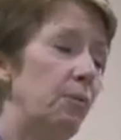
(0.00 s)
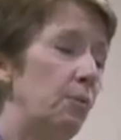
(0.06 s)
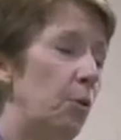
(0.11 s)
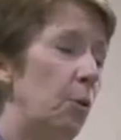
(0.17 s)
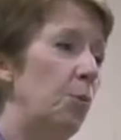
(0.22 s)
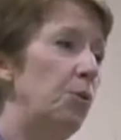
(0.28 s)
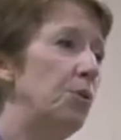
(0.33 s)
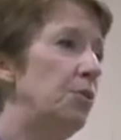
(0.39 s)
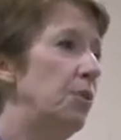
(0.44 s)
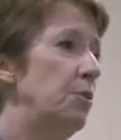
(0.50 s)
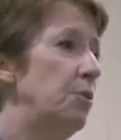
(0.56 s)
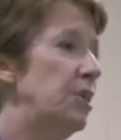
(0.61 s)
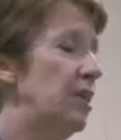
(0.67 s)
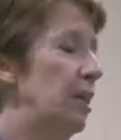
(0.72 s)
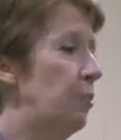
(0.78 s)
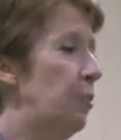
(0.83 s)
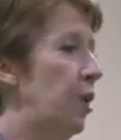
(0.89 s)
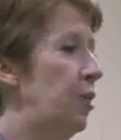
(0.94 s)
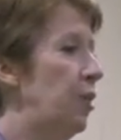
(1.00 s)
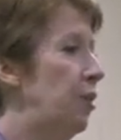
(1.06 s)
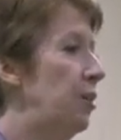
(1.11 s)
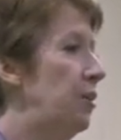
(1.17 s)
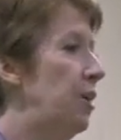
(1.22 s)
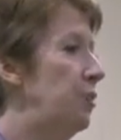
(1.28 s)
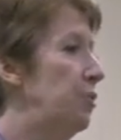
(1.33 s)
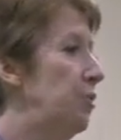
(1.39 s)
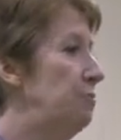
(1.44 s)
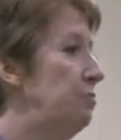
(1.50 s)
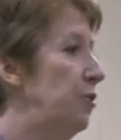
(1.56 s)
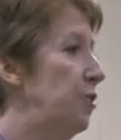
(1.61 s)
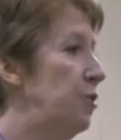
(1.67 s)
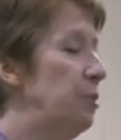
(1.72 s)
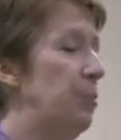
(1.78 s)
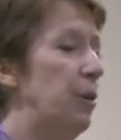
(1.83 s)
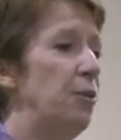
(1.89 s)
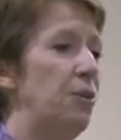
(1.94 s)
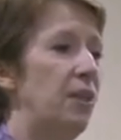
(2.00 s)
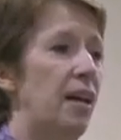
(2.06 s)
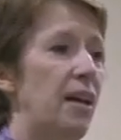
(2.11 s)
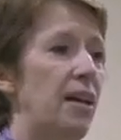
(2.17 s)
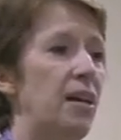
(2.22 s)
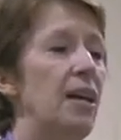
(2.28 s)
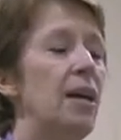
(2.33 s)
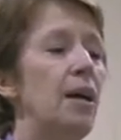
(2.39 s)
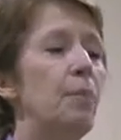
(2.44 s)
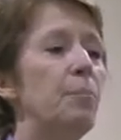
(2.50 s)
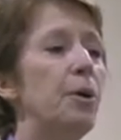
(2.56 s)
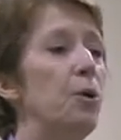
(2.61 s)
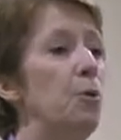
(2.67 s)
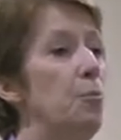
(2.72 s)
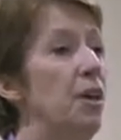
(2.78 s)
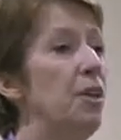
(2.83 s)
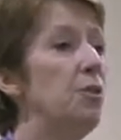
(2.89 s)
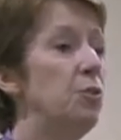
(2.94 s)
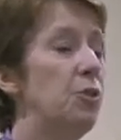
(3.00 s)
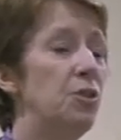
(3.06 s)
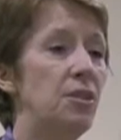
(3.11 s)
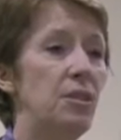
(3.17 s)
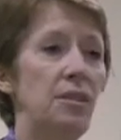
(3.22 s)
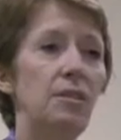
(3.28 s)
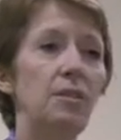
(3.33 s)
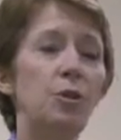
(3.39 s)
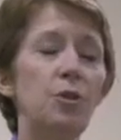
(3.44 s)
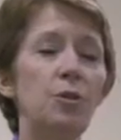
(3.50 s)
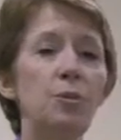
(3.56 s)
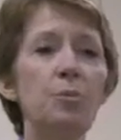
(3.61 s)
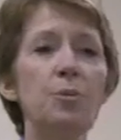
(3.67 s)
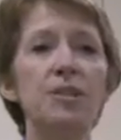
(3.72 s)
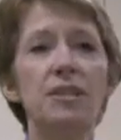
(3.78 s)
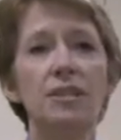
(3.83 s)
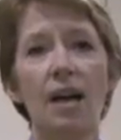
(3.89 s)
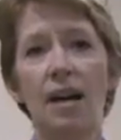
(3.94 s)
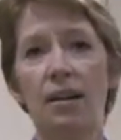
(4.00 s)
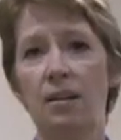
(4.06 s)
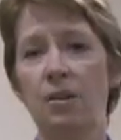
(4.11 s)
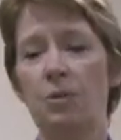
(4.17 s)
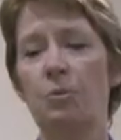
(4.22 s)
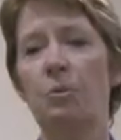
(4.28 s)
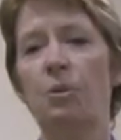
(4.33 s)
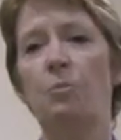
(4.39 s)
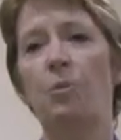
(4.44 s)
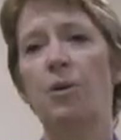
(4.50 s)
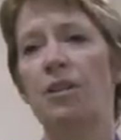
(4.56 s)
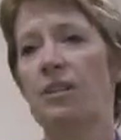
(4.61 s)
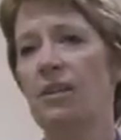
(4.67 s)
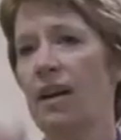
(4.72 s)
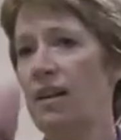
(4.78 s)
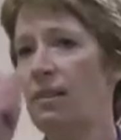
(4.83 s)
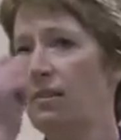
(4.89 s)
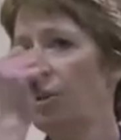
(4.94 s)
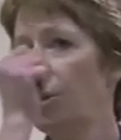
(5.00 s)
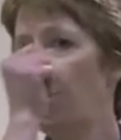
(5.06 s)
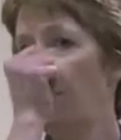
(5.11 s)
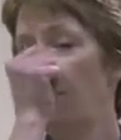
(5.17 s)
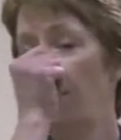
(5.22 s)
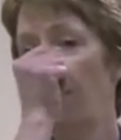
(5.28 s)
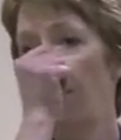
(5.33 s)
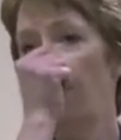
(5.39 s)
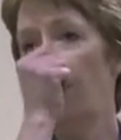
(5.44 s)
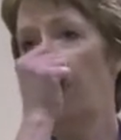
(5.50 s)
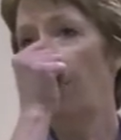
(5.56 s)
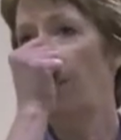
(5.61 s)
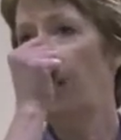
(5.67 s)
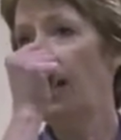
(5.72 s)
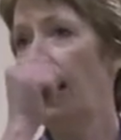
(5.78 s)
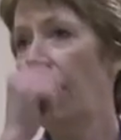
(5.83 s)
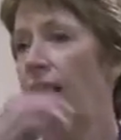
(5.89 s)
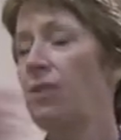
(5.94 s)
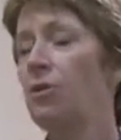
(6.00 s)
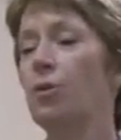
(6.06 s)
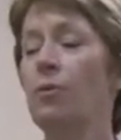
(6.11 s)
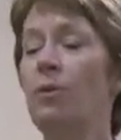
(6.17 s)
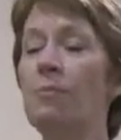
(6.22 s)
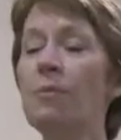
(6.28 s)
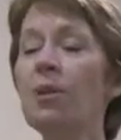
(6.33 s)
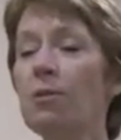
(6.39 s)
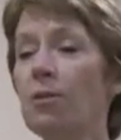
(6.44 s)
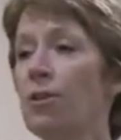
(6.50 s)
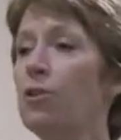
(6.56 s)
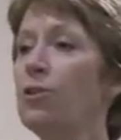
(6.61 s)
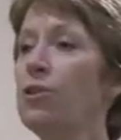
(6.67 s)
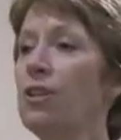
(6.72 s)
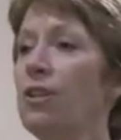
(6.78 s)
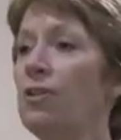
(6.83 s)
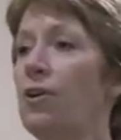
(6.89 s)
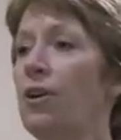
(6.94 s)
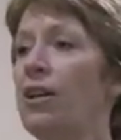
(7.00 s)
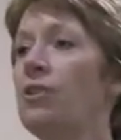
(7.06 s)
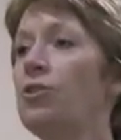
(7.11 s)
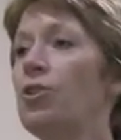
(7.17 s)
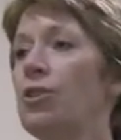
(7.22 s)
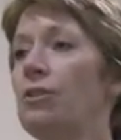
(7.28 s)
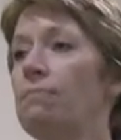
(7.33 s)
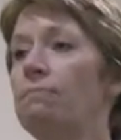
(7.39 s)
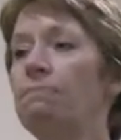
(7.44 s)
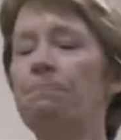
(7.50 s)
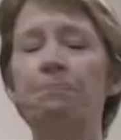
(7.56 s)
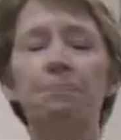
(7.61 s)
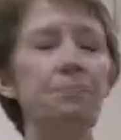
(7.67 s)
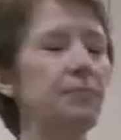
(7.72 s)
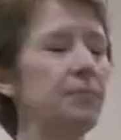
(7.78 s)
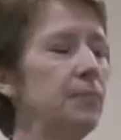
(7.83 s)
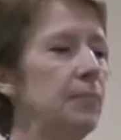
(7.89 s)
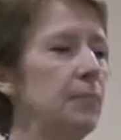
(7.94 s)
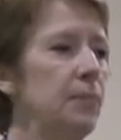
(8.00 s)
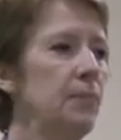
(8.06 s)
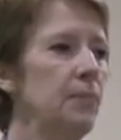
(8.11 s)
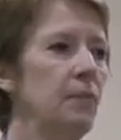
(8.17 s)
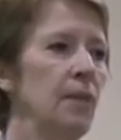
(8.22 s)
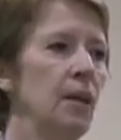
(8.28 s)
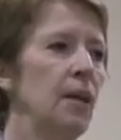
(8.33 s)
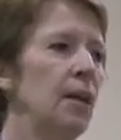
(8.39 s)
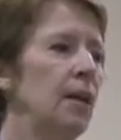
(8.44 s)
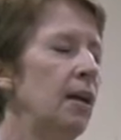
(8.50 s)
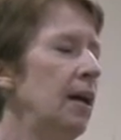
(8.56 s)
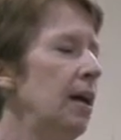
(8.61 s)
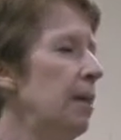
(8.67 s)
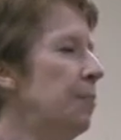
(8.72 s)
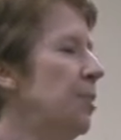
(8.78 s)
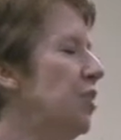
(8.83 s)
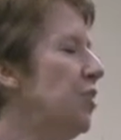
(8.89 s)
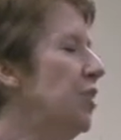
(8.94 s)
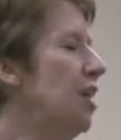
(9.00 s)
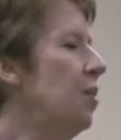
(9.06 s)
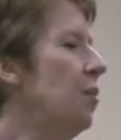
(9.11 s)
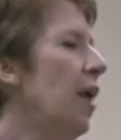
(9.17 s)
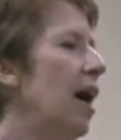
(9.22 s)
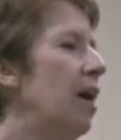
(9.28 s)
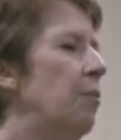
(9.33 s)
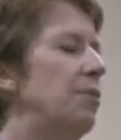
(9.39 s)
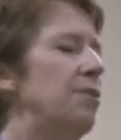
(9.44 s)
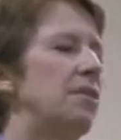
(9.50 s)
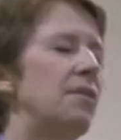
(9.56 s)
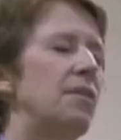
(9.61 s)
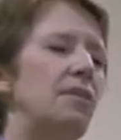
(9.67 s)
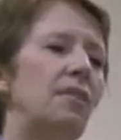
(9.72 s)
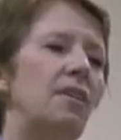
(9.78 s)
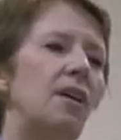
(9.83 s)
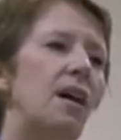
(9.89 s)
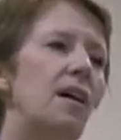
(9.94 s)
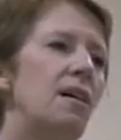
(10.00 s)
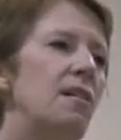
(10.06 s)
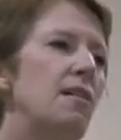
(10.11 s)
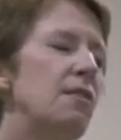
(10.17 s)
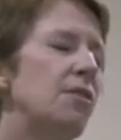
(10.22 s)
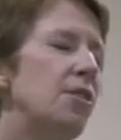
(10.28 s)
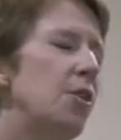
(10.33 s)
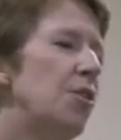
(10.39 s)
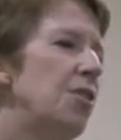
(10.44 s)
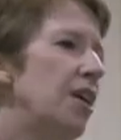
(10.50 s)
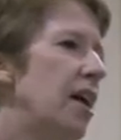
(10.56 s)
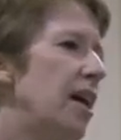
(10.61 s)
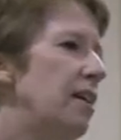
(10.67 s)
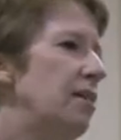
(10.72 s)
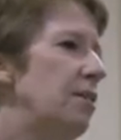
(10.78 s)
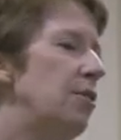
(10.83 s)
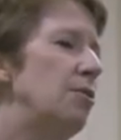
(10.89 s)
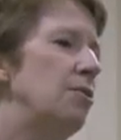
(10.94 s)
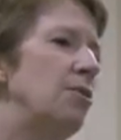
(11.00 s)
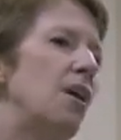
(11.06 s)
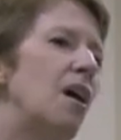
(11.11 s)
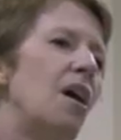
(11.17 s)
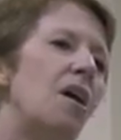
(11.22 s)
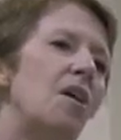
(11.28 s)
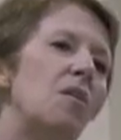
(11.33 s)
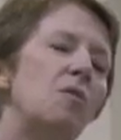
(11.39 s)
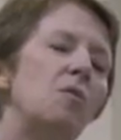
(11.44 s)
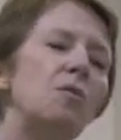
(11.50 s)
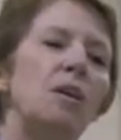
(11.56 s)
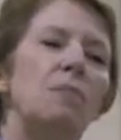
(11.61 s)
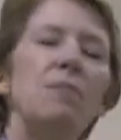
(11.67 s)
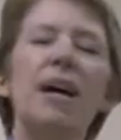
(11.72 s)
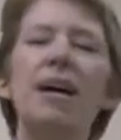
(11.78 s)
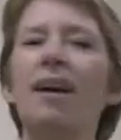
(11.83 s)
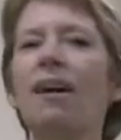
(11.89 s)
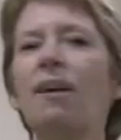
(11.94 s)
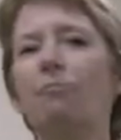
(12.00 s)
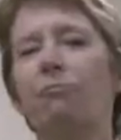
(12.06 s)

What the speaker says: well, we'll soon celebrate her 101st birthday, but her mother's sister was diagnosed with breast cancer at a very early age, so I'm the third generation. But you know, I was young, 38 years old. I'm like, oh,